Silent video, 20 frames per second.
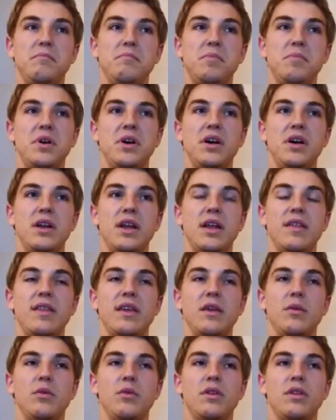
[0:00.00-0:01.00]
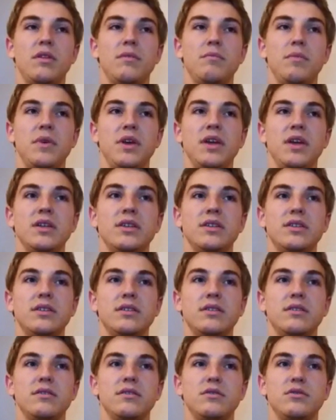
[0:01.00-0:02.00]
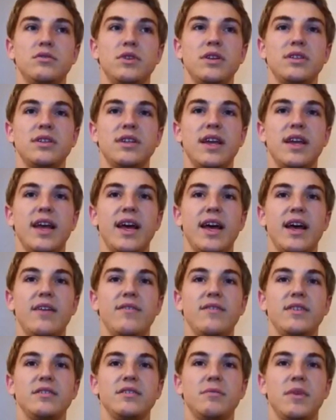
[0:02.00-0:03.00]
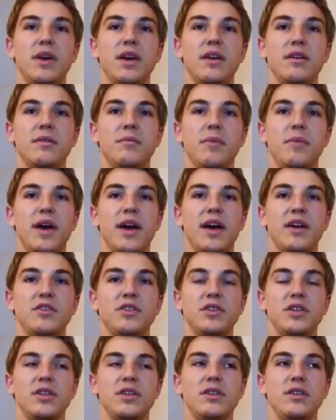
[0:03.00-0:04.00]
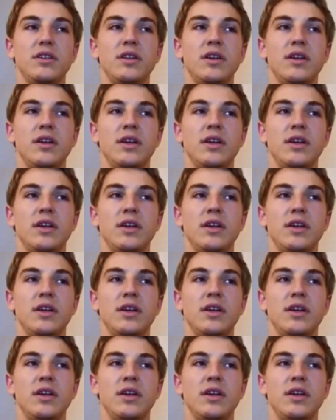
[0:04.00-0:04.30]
but I think one of the biggest strengths that I have is my compassion